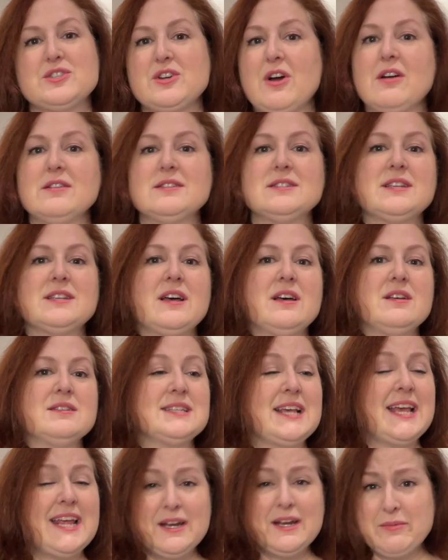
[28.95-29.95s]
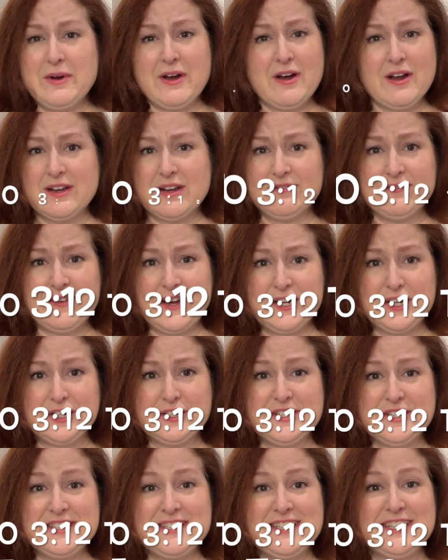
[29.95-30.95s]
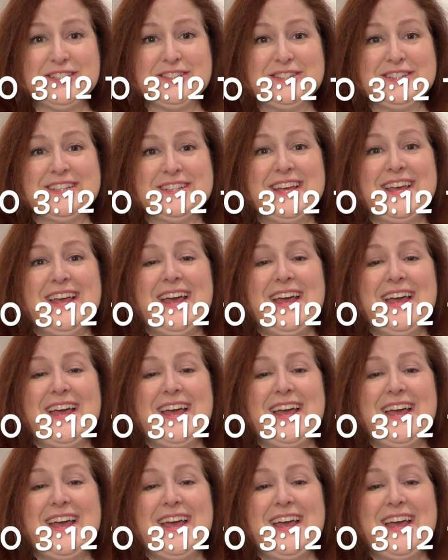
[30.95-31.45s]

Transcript: yard sales, anywhere I can find a good deal,